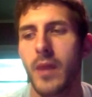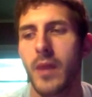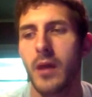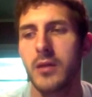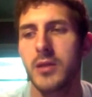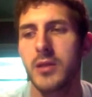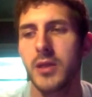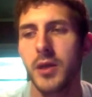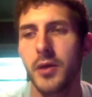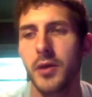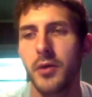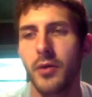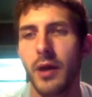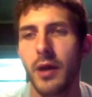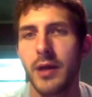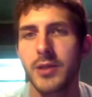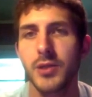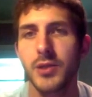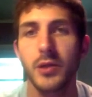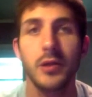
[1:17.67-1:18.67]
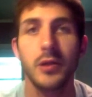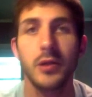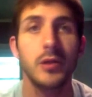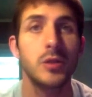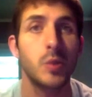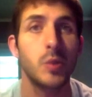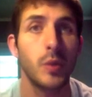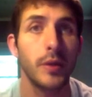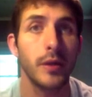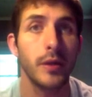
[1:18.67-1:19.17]
So I started
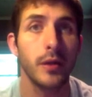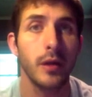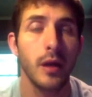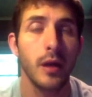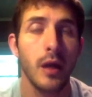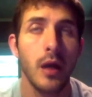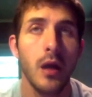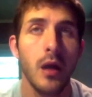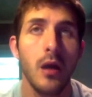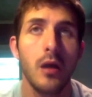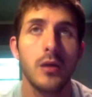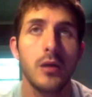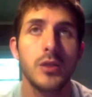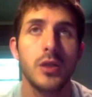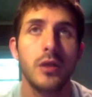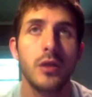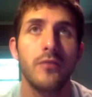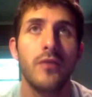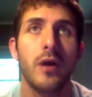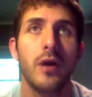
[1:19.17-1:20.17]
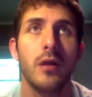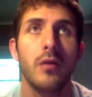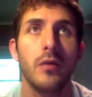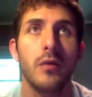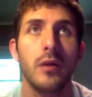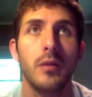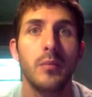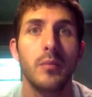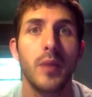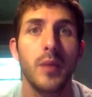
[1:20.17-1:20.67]
Twitter, started
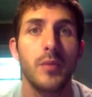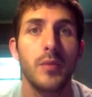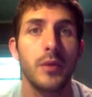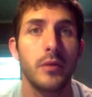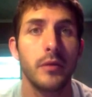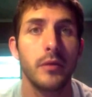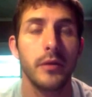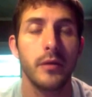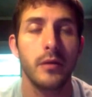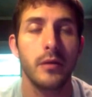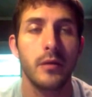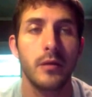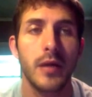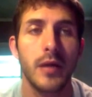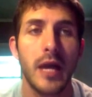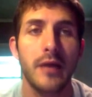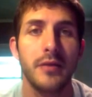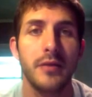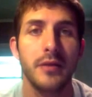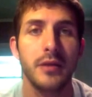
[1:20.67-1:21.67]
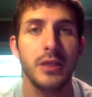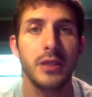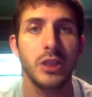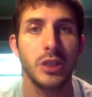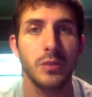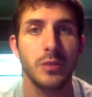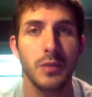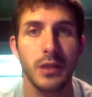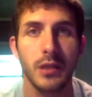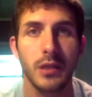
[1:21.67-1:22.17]
following Bette Midler, Kathy and
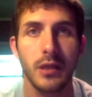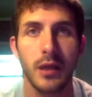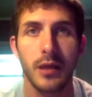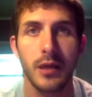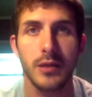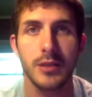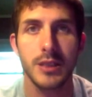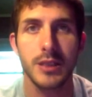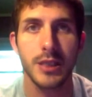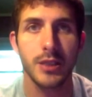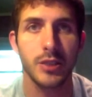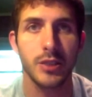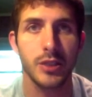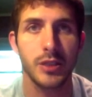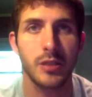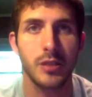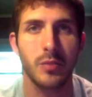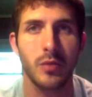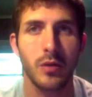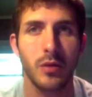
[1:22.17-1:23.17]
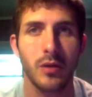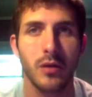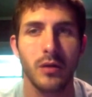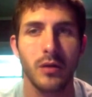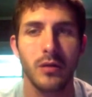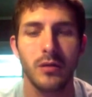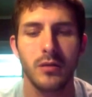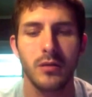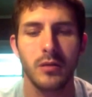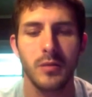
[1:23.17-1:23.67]
Jimmy, and Sarah Jessica
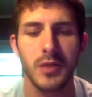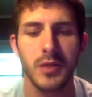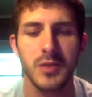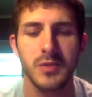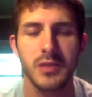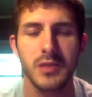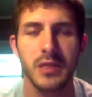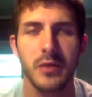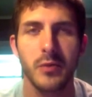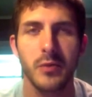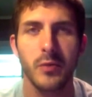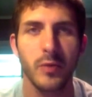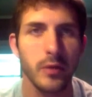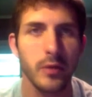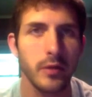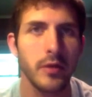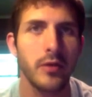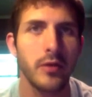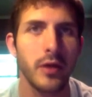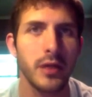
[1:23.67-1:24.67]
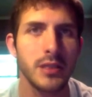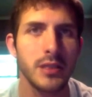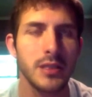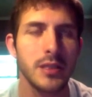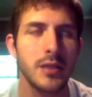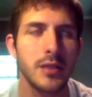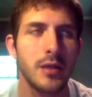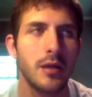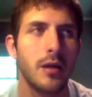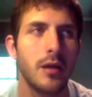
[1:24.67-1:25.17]
Parker. Makes me sound really
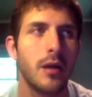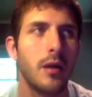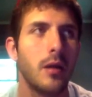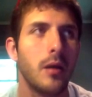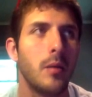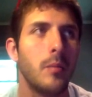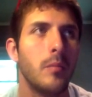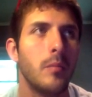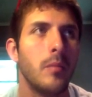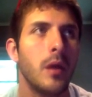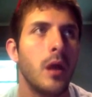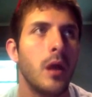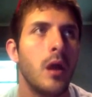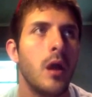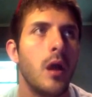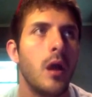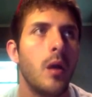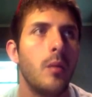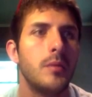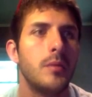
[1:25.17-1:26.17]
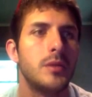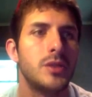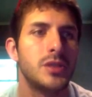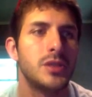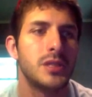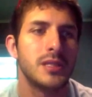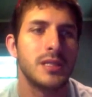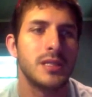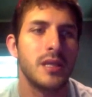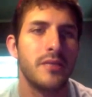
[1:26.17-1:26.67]
crazy.
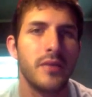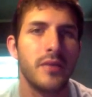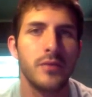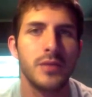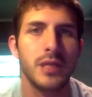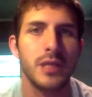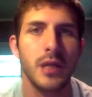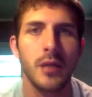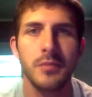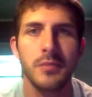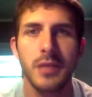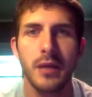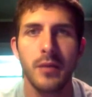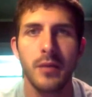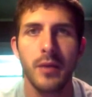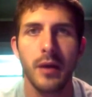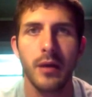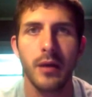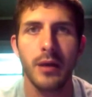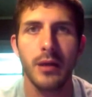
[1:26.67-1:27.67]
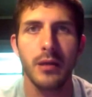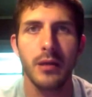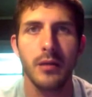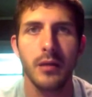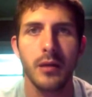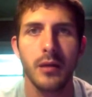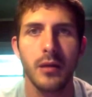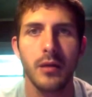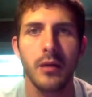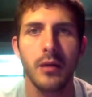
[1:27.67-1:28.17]
Just to see if there was any update about
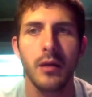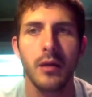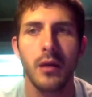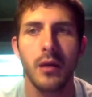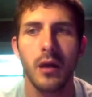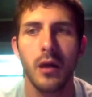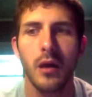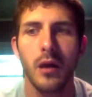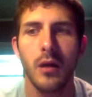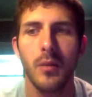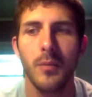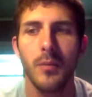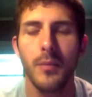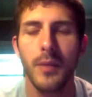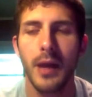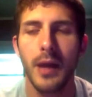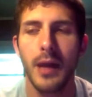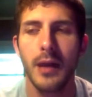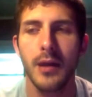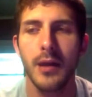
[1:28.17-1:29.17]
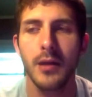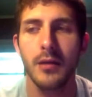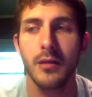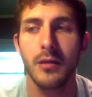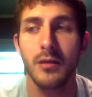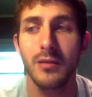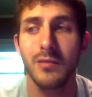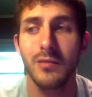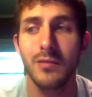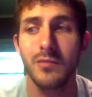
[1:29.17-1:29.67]
anything,
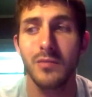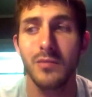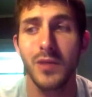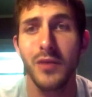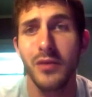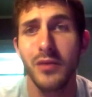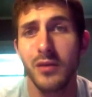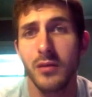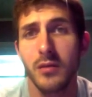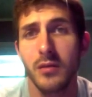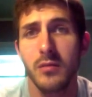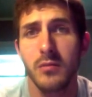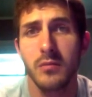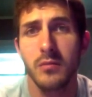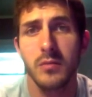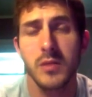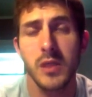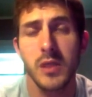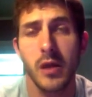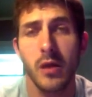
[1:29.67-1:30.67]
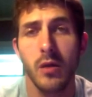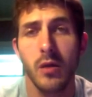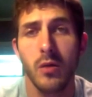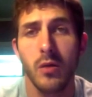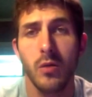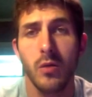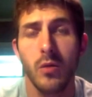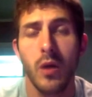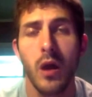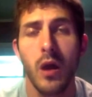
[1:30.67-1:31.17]
and nothing.
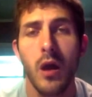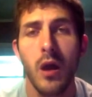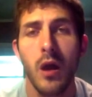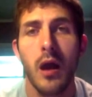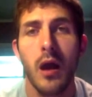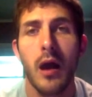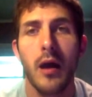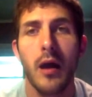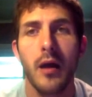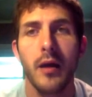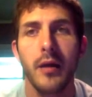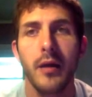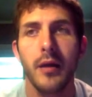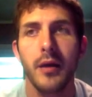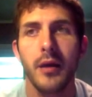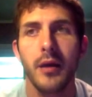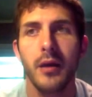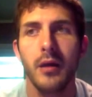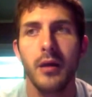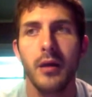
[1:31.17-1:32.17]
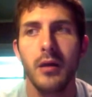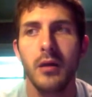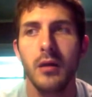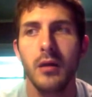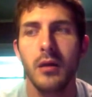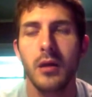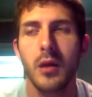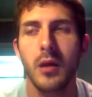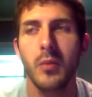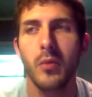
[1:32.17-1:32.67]
So I,
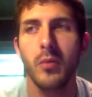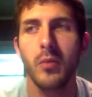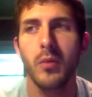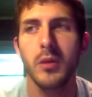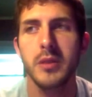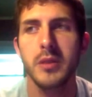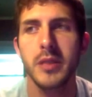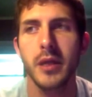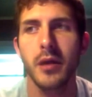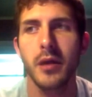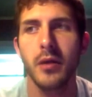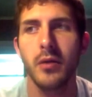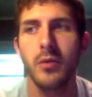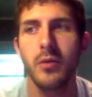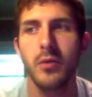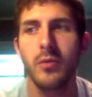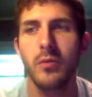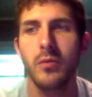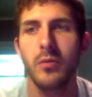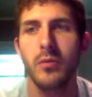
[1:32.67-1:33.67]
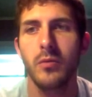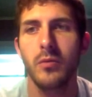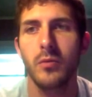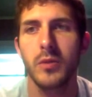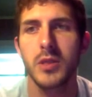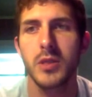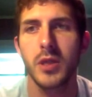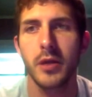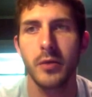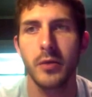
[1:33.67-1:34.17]
a couple of months ago,
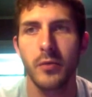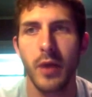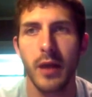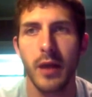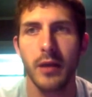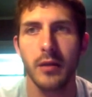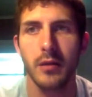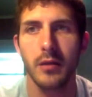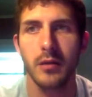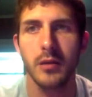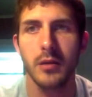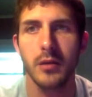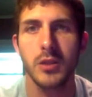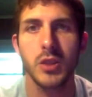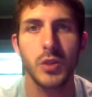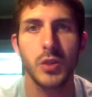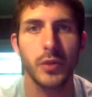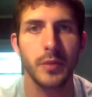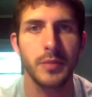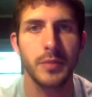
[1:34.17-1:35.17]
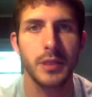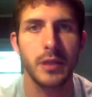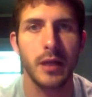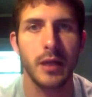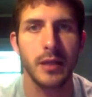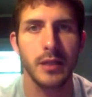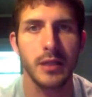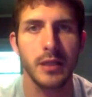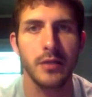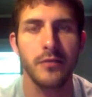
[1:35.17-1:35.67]
started writing a script
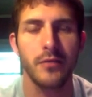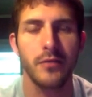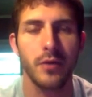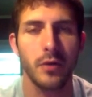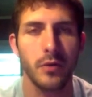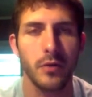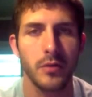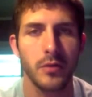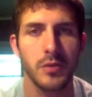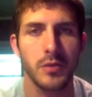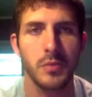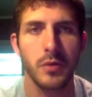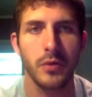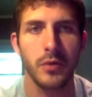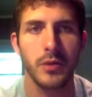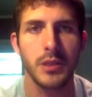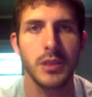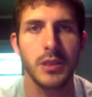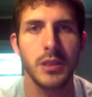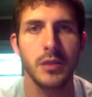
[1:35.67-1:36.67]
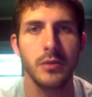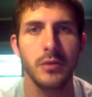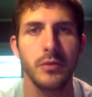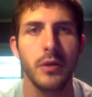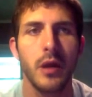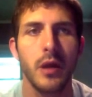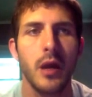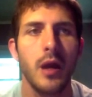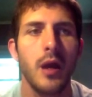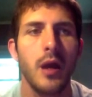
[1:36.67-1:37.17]
idea for Hocus Pocus 2,
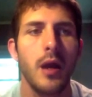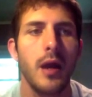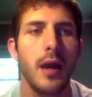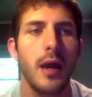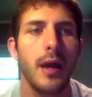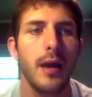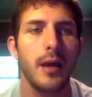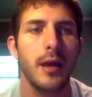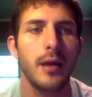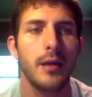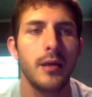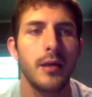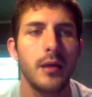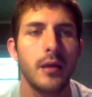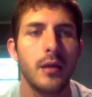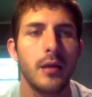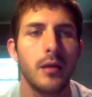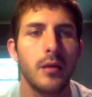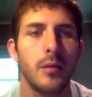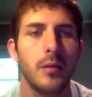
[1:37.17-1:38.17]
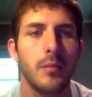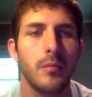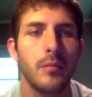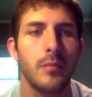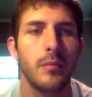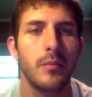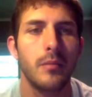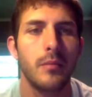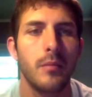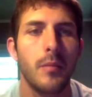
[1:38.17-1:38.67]
and
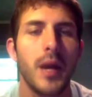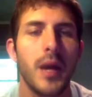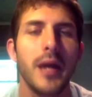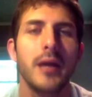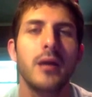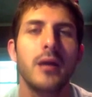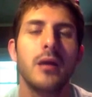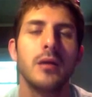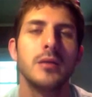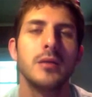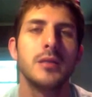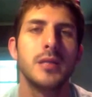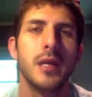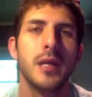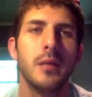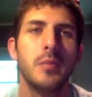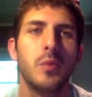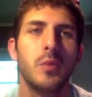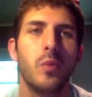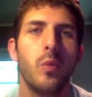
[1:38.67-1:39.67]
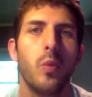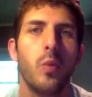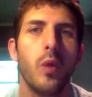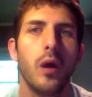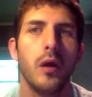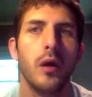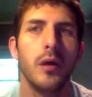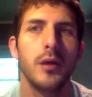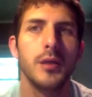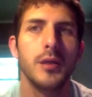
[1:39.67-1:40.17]
my concept
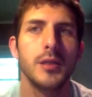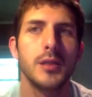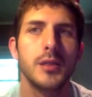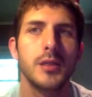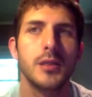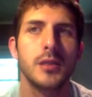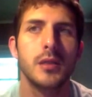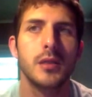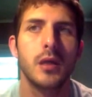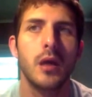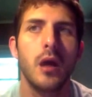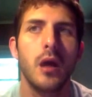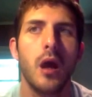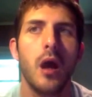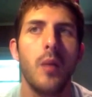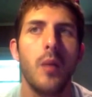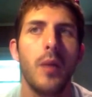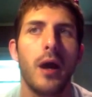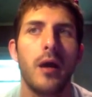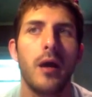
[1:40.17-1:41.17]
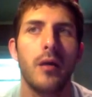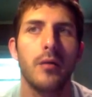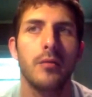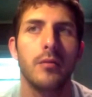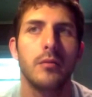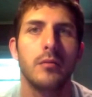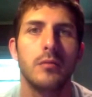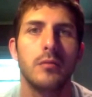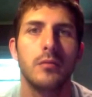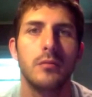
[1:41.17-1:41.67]
was
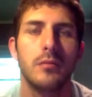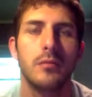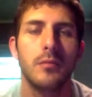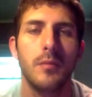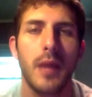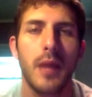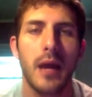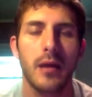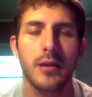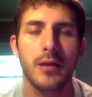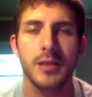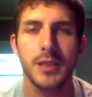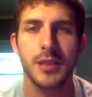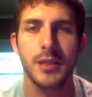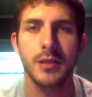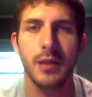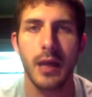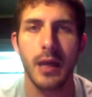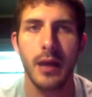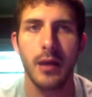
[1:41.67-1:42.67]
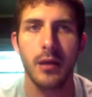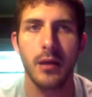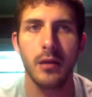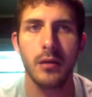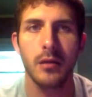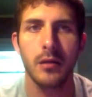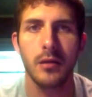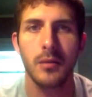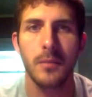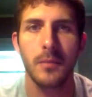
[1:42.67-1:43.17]
about Allison
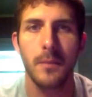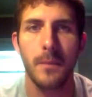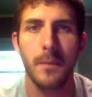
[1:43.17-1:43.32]
and